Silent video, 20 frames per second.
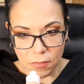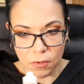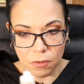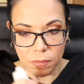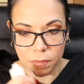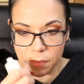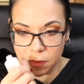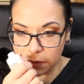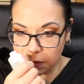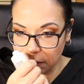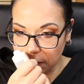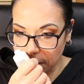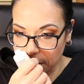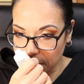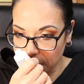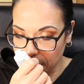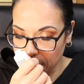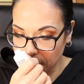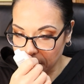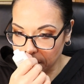Oops.
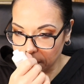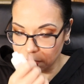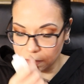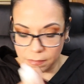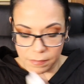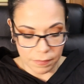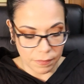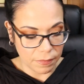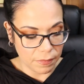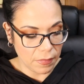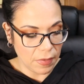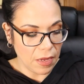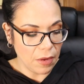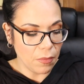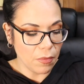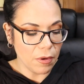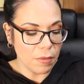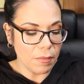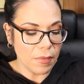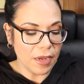
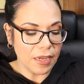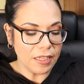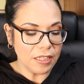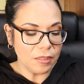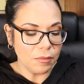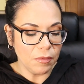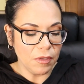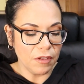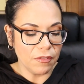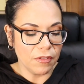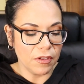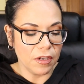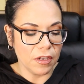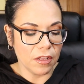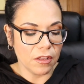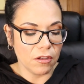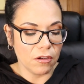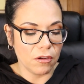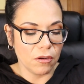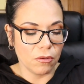It reminds me of
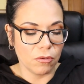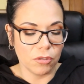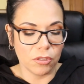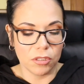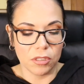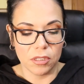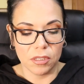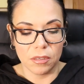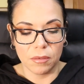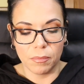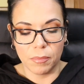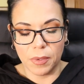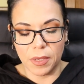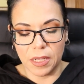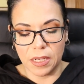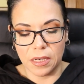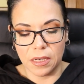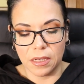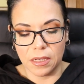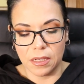another lotion,
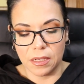but